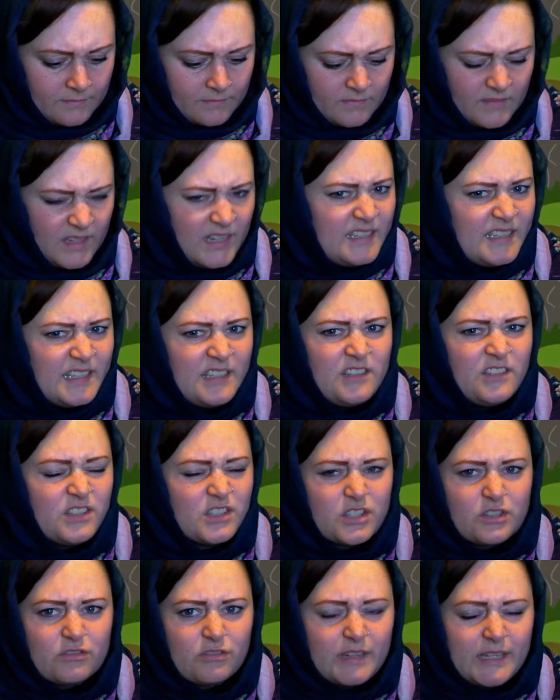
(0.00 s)
He didn't
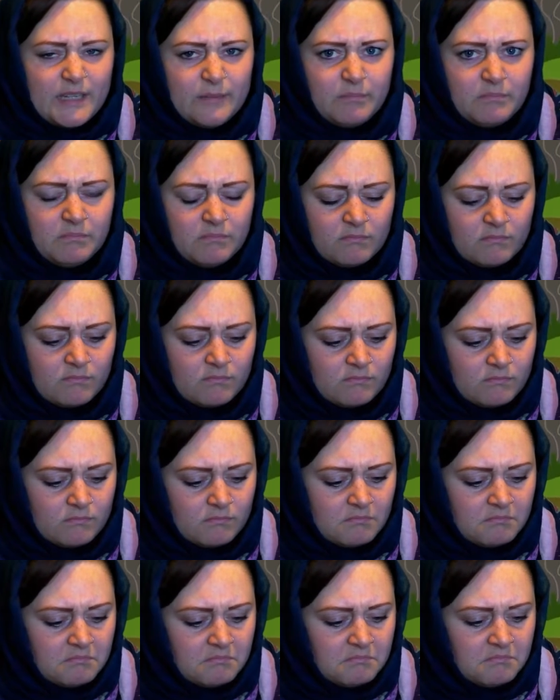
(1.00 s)
scream.
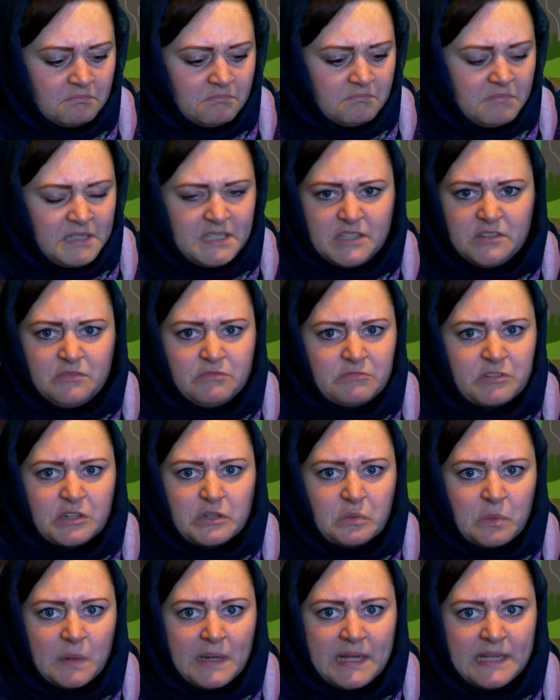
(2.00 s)
He didn't run
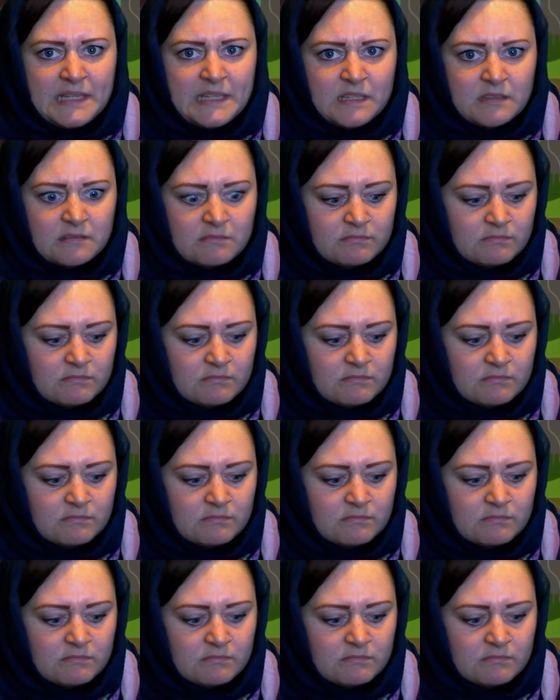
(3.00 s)
away.